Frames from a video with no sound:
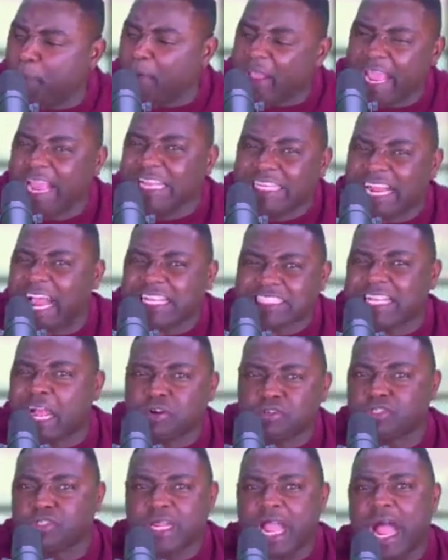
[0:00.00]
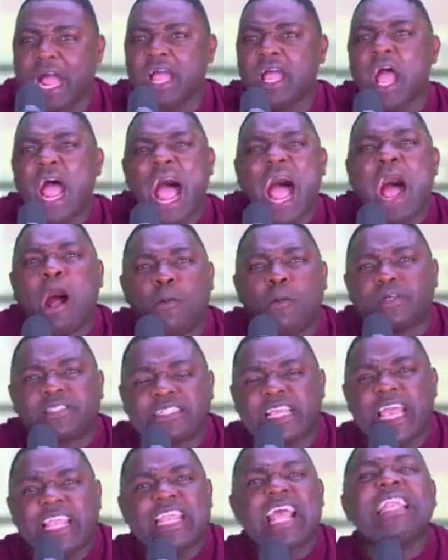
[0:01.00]
age to take care of their own affairs.
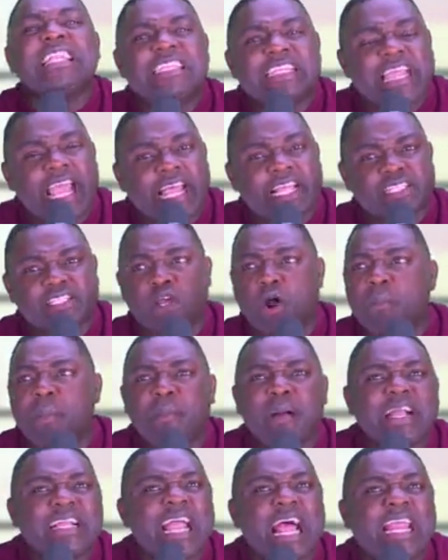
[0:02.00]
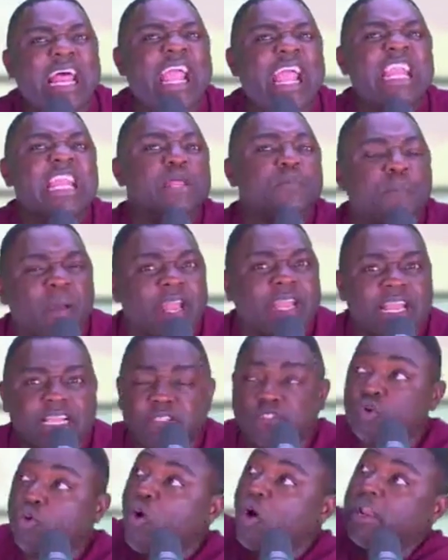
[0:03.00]
There are some group in that
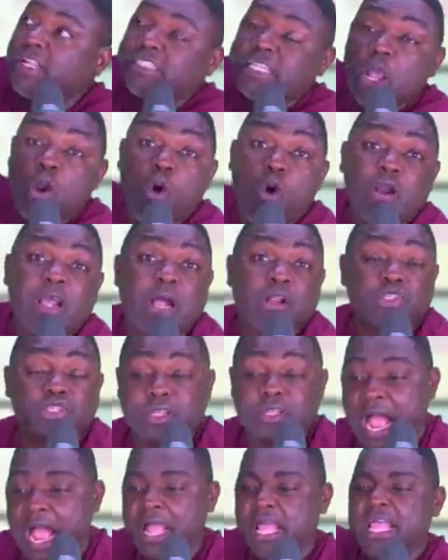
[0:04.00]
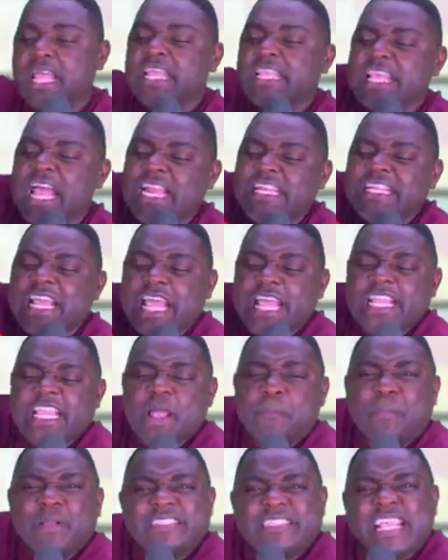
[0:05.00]
country. I almost say, yeah, dear. So Obama
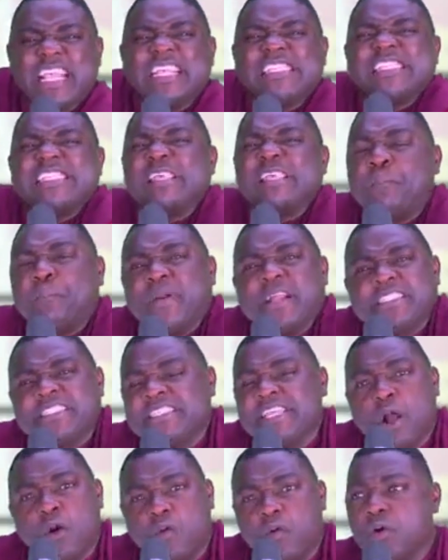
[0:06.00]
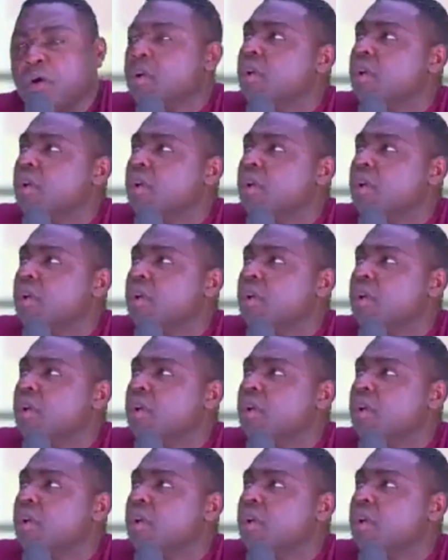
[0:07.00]
Ghana independence to call it a